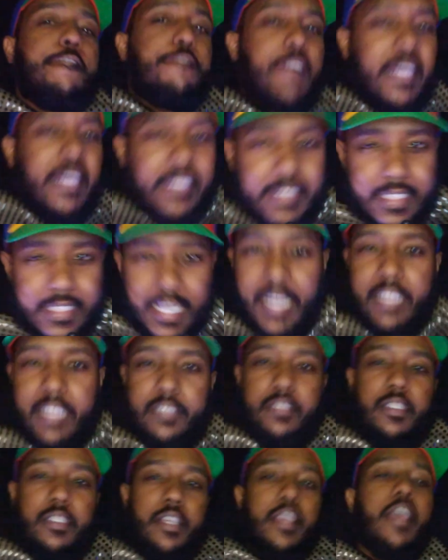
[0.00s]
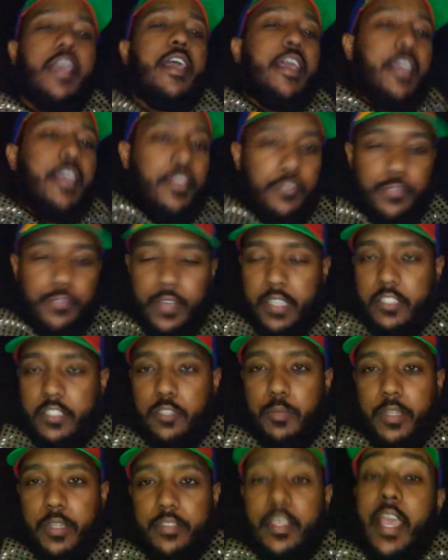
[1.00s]
fantastic
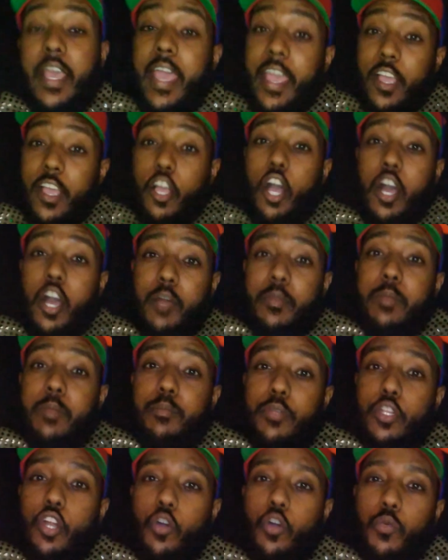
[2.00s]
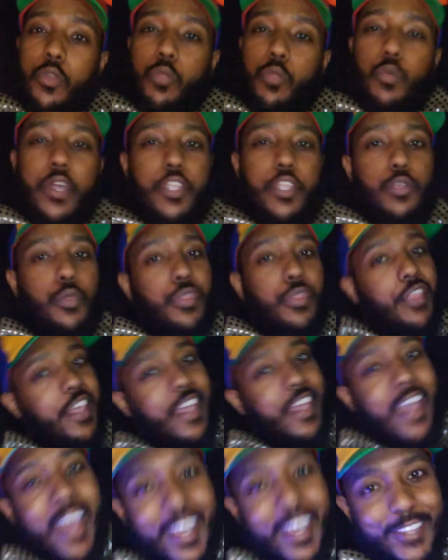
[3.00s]
investments. And comment below with what you
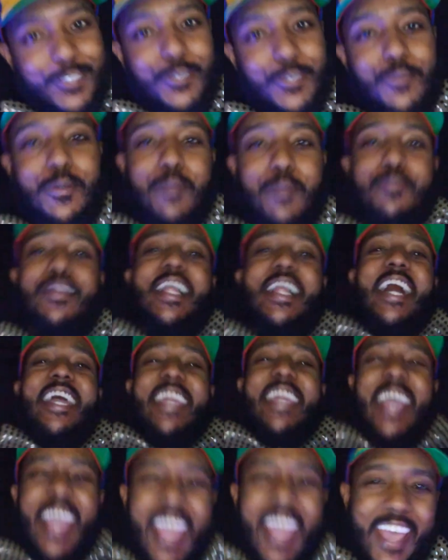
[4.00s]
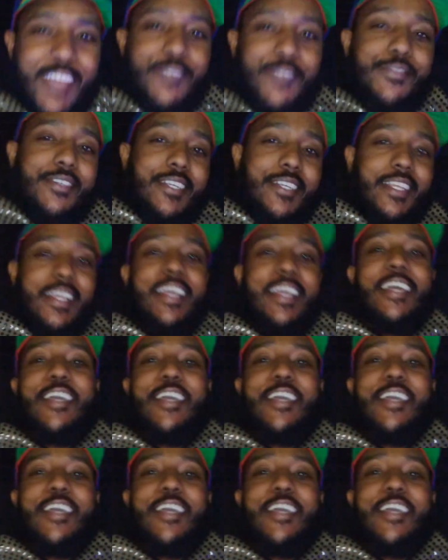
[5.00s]
think. I do reply to every